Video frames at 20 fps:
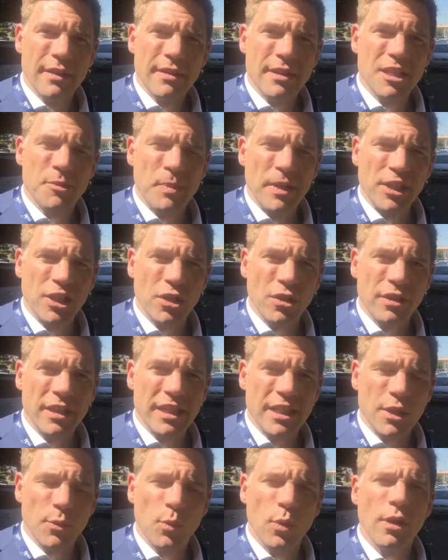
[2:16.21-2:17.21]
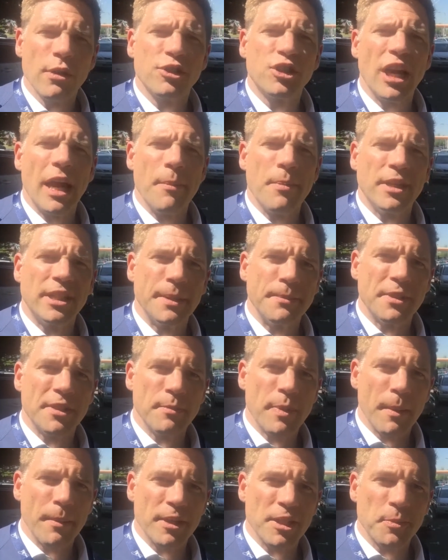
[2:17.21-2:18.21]
speech contest, the World Championships
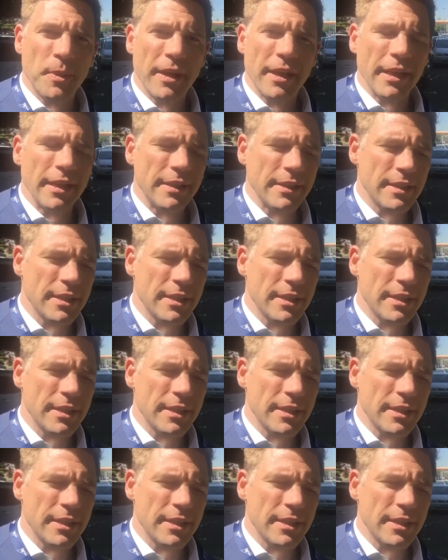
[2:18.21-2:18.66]
of Public Speaking.